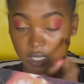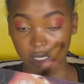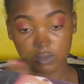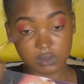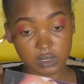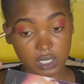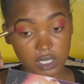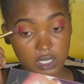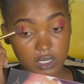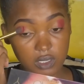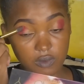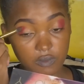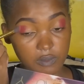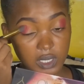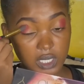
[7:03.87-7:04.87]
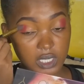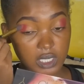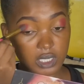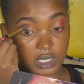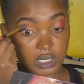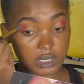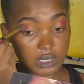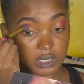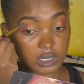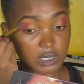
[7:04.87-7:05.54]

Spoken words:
outer area of my crease.